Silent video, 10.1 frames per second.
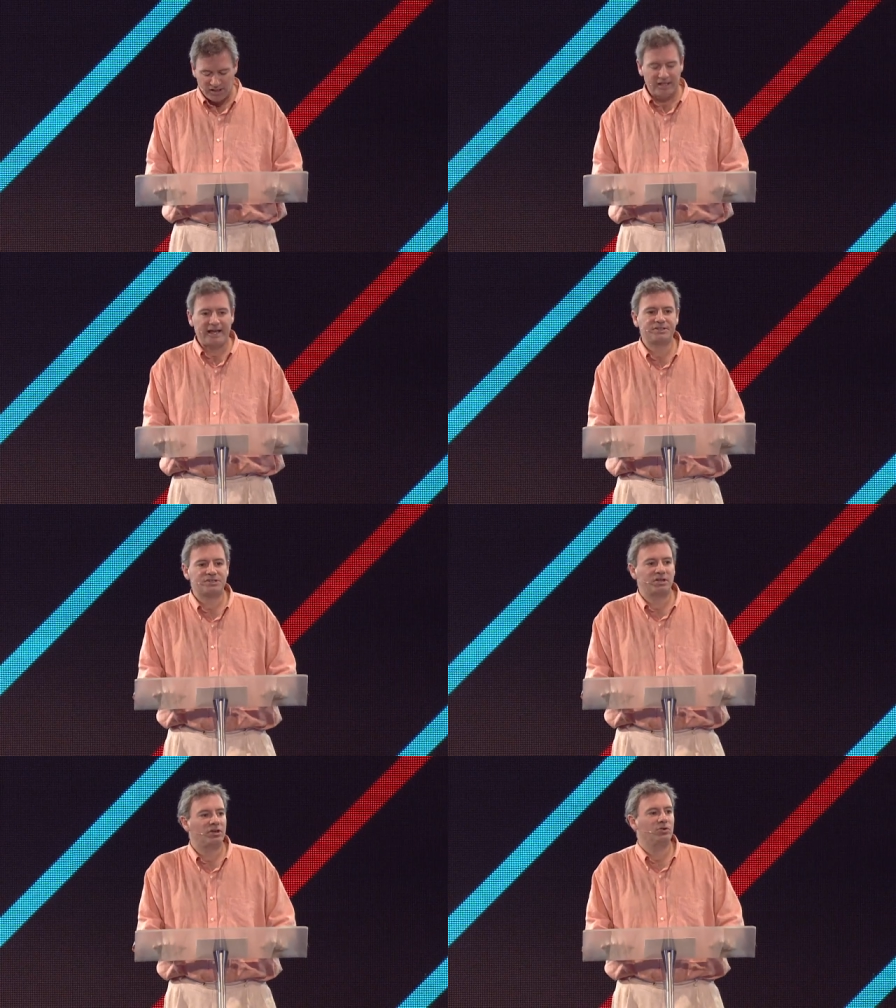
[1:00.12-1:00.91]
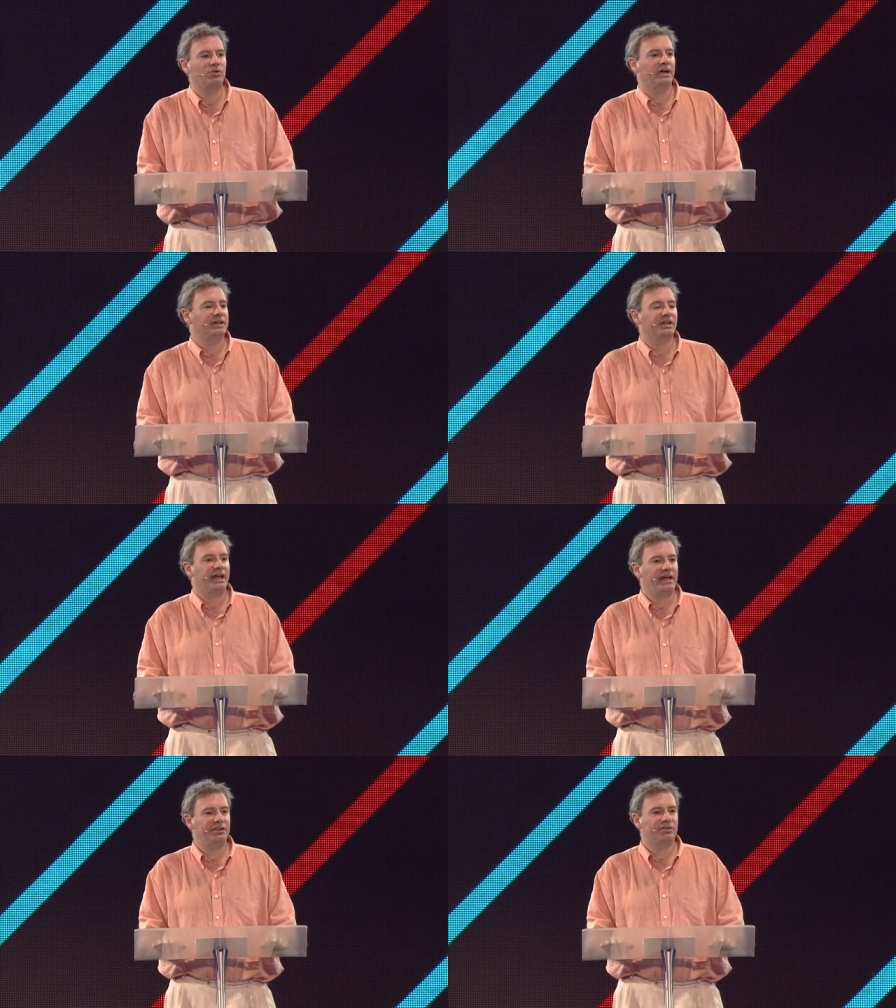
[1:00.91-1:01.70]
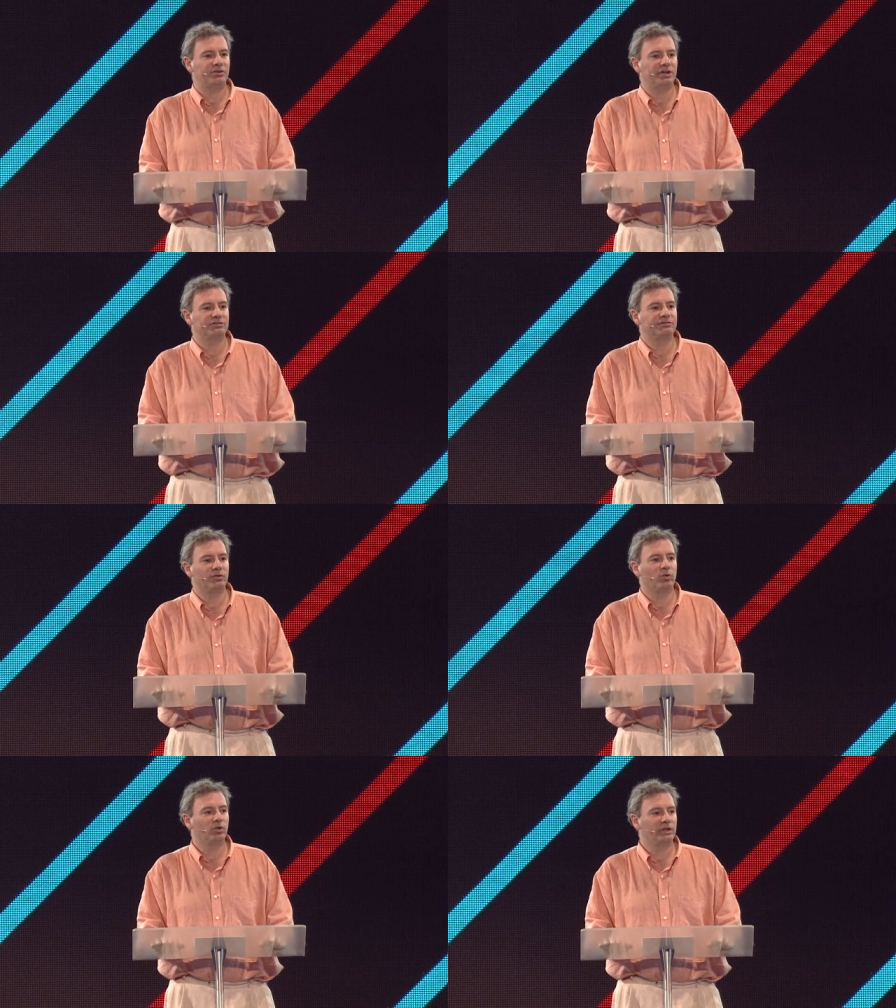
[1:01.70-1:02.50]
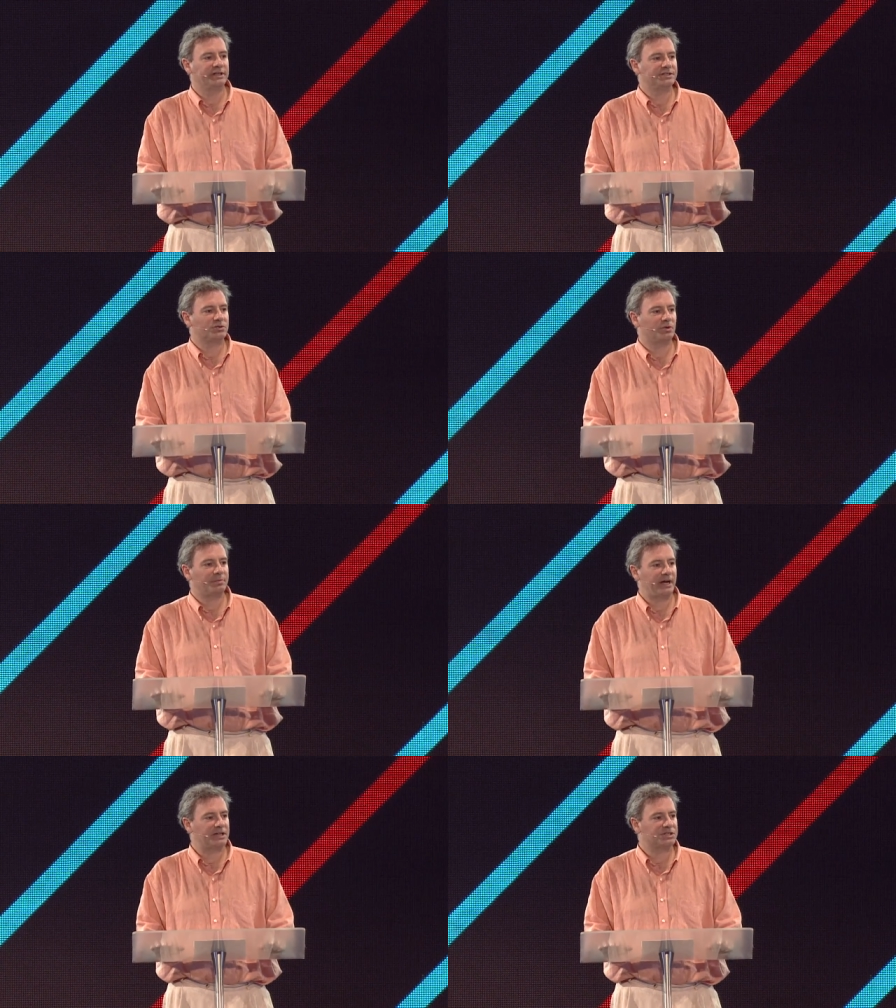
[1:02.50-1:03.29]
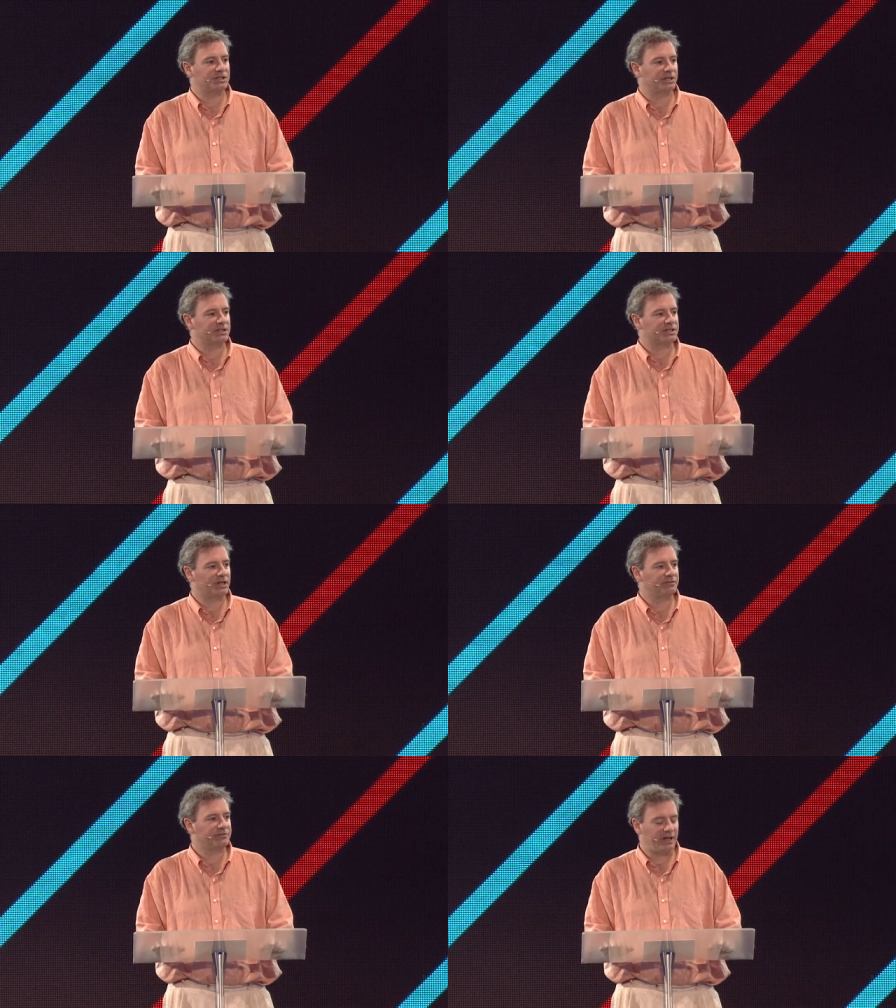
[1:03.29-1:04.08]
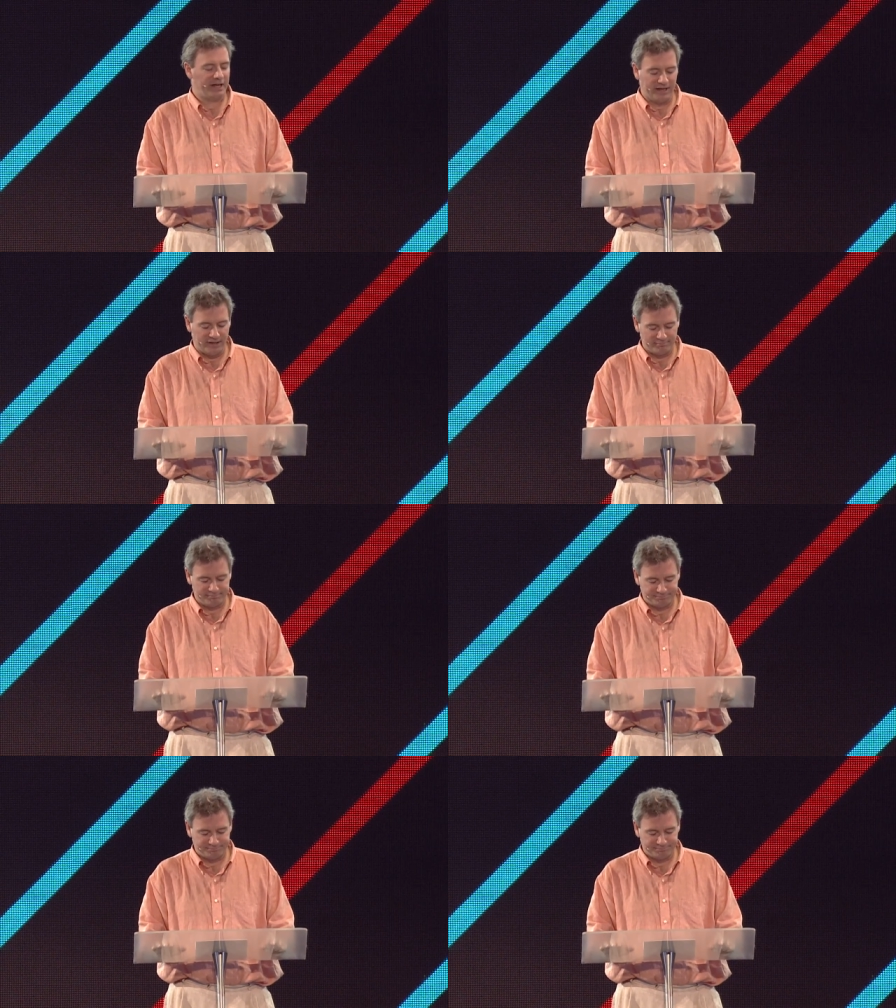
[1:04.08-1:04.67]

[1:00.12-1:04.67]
Laszlo and Catherine fall into a passionate affair.